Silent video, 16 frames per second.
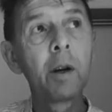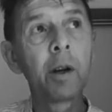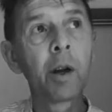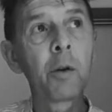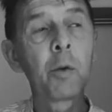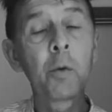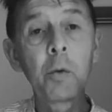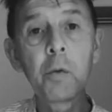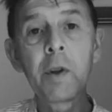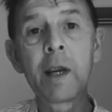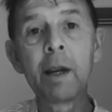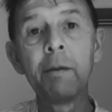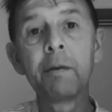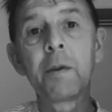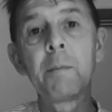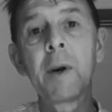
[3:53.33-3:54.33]
You know, all the
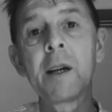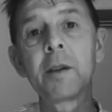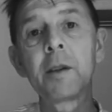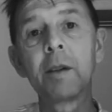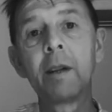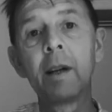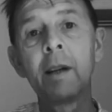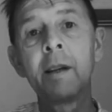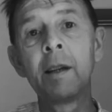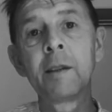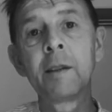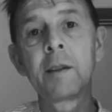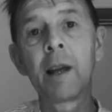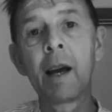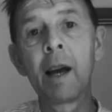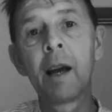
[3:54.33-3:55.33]
information
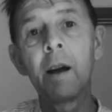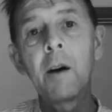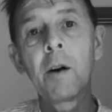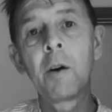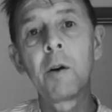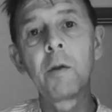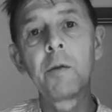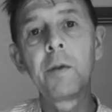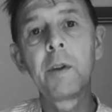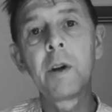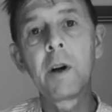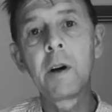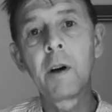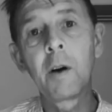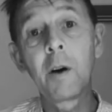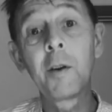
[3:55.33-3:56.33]
is there
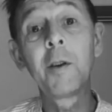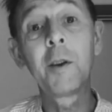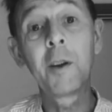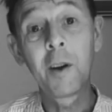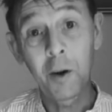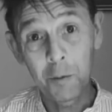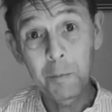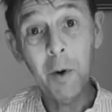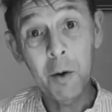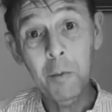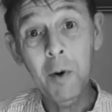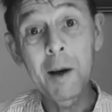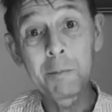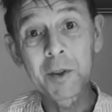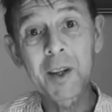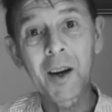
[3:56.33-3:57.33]
on my
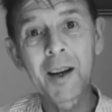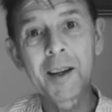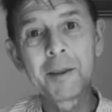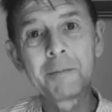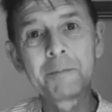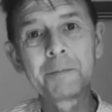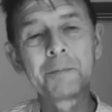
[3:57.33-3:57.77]
website.